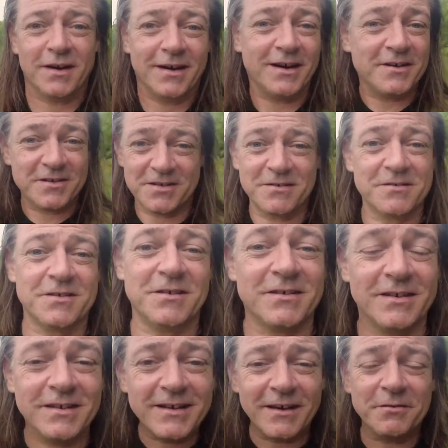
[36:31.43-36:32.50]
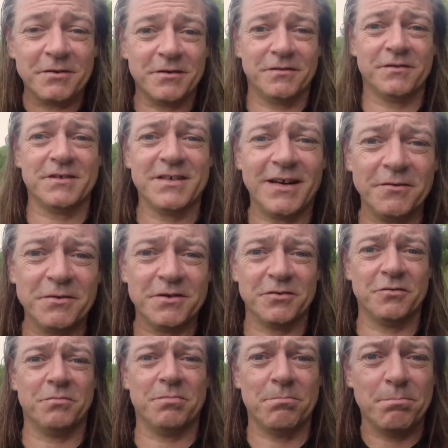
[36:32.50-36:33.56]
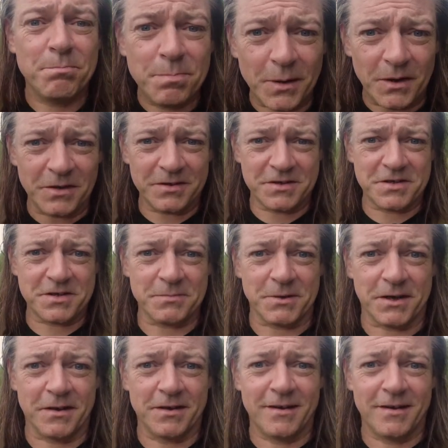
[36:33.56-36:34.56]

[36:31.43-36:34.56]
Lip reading: It just looks like a load of total bollocks to me.